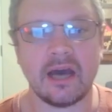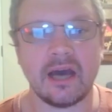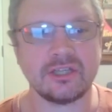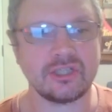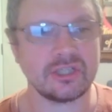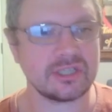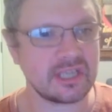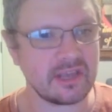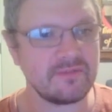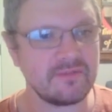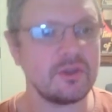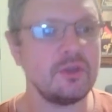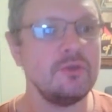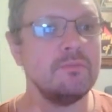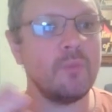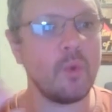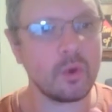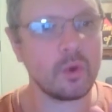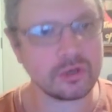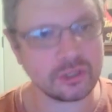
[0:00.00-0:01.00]
just giving you
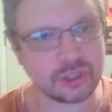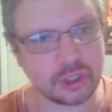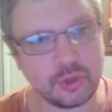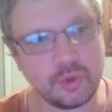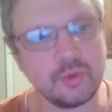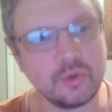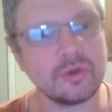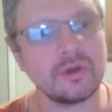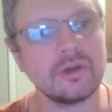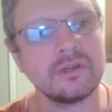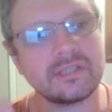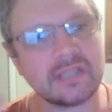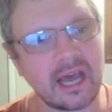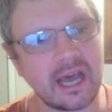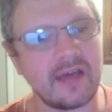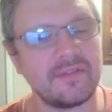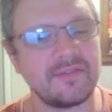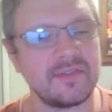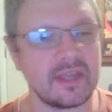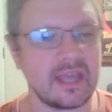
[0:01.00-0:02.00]
more tours
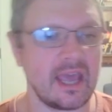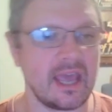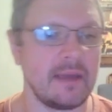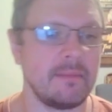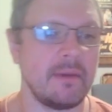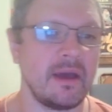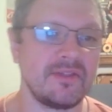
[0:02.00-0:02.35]
on the game.